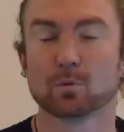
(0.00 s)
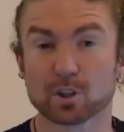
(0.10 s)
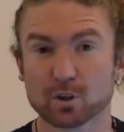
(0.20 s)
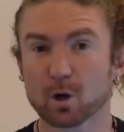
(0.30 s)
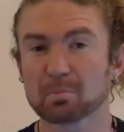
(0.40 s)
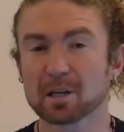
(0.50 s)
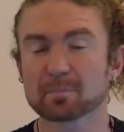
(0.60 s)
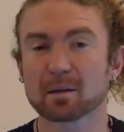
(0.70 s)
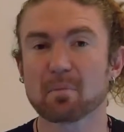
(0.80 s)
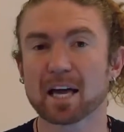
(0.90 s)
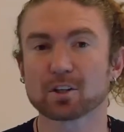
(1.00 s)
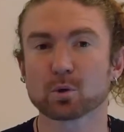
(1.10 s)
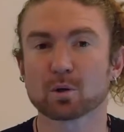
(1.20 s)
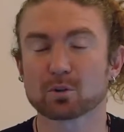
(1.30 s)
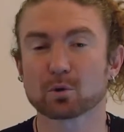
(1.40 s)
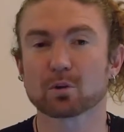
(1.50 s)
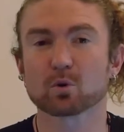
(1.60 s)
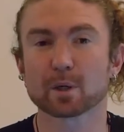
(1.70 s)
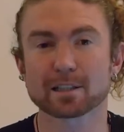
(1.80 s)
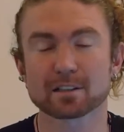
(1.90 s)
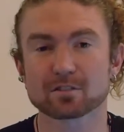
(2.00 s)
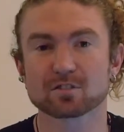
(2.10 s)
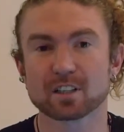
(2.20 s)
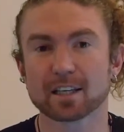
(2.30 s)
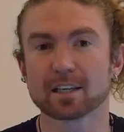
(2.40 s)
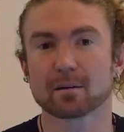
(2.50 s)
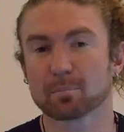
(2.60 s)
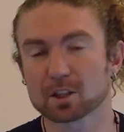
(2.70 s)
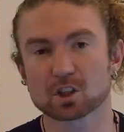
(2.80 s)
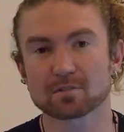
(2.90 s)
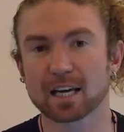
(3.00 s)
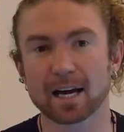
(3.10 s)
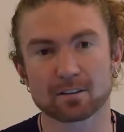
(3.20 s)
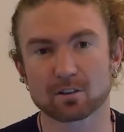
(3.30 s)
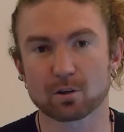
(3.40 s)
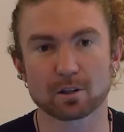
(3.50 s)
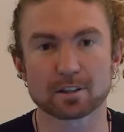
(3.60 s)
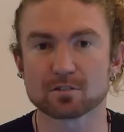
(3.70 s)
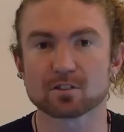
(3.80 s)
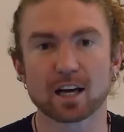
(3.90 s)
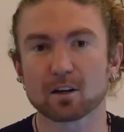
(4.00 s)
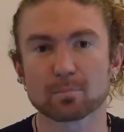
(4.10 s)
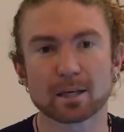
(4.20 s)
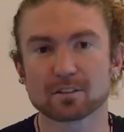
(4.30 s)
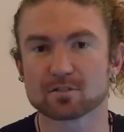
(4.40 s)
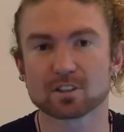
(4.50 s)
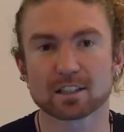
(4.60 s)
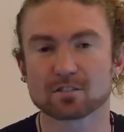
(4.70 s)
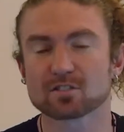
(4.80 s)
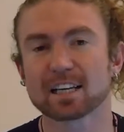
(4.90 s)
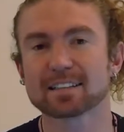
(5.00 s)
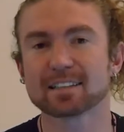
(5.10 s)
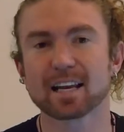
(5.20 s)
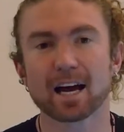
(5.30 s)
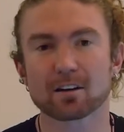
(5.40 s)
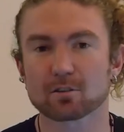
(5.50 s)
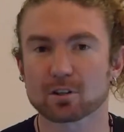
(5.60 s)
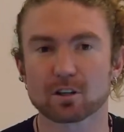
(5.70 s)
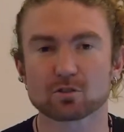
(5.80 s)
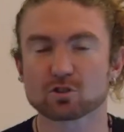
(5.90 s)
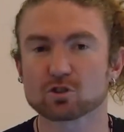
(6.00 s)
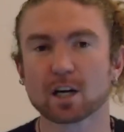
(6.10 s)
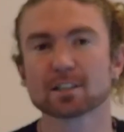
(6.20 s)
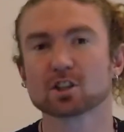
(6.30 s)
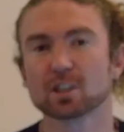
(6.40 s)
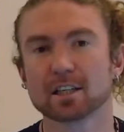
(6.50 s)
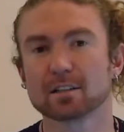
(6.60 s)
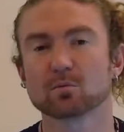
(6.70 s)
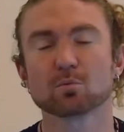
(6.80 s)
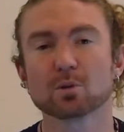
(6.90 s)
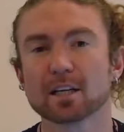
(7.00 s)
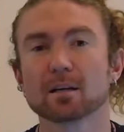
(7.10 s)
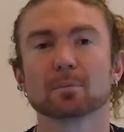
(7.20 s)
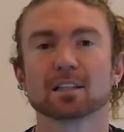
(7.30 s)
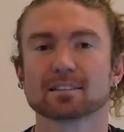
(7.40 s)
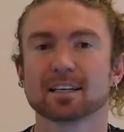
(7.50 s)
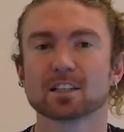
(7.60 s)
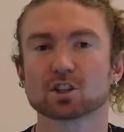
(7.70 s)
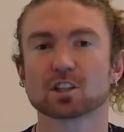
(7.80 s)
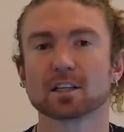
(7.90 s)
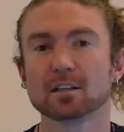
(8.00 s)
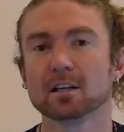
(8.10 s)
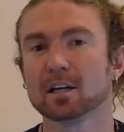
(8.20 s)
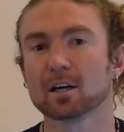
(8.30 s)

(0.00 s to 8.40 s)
When you open up the manual, you'll quickly see a bunch of categories: L-basing, standing acro, stretching, rehabilitation.